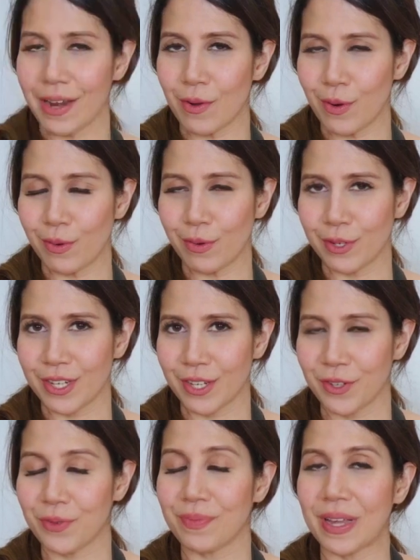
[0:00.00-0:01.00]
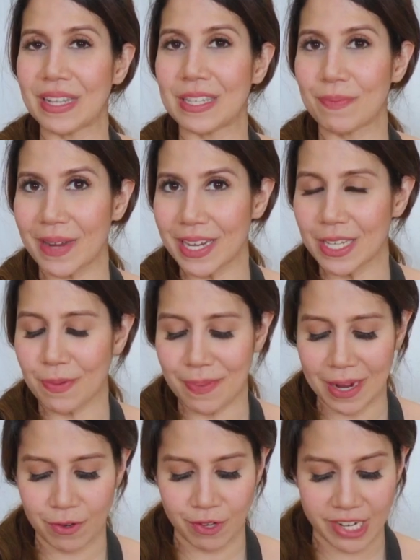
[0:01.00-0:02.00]
add hot water into my spice
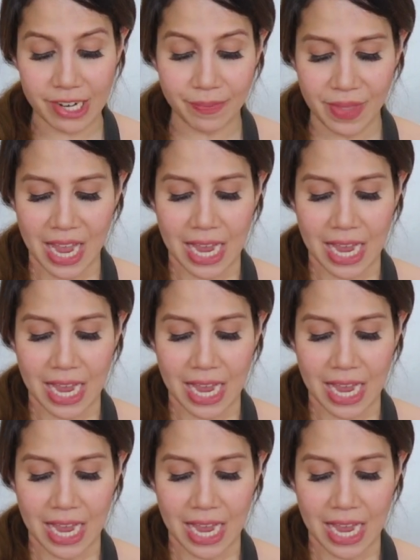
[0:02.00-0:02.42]
powder